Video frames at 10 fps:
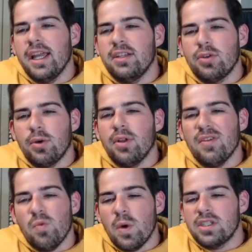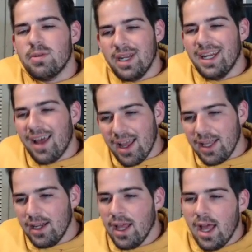a total of 129.